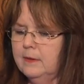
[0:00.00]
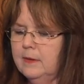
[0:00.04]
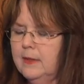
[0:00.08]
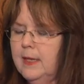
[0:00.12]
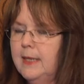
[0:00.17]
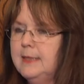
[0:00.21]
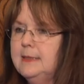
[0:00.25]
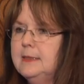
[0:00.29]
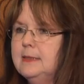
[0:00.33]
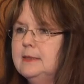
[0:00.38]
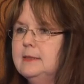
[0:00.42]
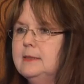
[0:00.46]

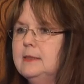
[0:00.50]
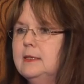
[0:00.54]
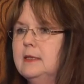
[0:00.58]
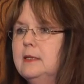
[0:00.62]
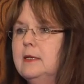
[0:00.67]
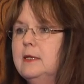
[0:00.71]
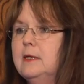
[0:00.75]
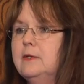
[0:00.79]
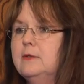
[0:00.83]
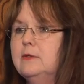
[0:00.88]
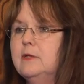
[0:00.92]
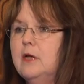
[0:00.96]

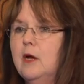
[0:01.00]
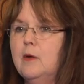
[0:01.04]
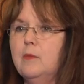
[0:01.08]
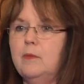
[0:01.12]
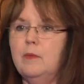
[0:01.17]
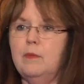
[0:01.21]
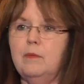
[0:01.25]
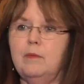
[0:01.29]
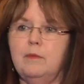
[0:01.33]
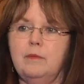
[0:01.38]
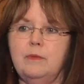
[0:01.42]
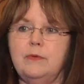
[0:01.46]
licensing is not
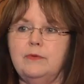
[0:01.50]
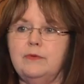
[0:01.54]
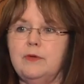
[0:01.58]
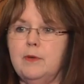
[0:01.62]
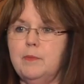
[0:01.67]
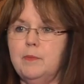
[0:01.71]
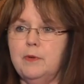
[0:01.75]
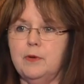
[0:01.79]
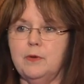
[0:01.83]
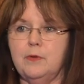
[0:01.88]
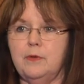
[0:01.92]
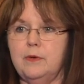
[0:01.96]

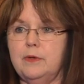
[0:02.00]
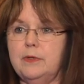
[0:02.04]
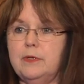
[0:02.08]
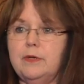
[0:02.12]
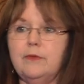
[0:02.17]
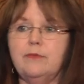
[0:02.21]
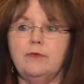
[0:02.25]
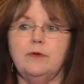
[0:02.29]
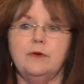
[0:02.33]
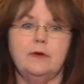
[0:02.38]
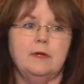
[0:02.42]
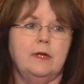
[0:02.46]
reciprocal in
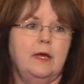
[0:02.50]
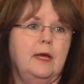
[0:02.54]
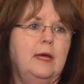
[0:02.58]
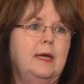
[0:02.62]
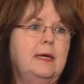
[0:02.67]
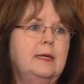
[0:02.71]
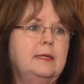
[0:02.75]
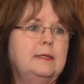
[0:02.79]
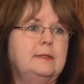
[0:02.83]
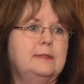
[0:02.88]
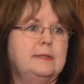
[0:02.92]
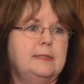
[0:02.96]
different
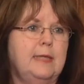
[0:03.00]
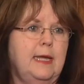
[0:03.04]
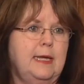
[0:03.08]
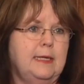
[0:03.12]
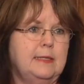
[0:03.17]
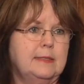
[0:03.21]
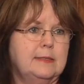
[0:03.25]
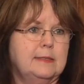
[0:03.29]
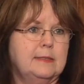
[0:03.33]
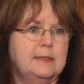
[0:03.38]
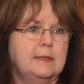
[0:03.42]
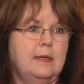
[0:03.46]

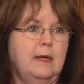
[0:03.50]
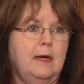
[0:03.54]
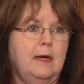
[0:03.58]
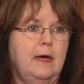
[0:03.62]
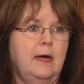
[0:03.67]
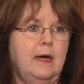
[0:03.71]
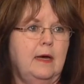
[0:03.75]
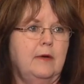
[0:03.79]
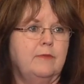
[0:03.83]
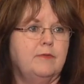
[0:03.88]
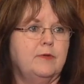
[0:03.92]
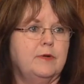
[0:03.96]
states
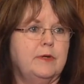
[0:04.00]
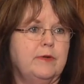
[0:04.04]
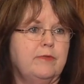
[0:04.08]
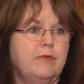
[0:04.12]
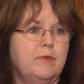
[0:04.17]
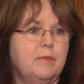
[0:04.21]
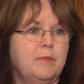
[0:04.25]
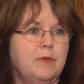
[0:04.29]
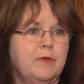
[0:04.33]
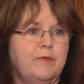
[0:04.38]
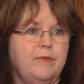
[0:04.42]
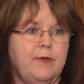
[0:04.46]
for
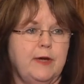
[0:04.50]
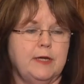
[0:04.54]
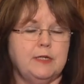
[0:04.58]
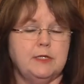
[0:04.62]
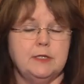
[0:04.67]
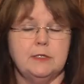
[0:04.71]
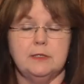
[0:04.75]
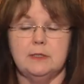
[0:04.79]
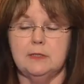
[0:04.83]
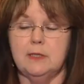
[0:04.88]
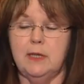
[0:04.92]
different professions.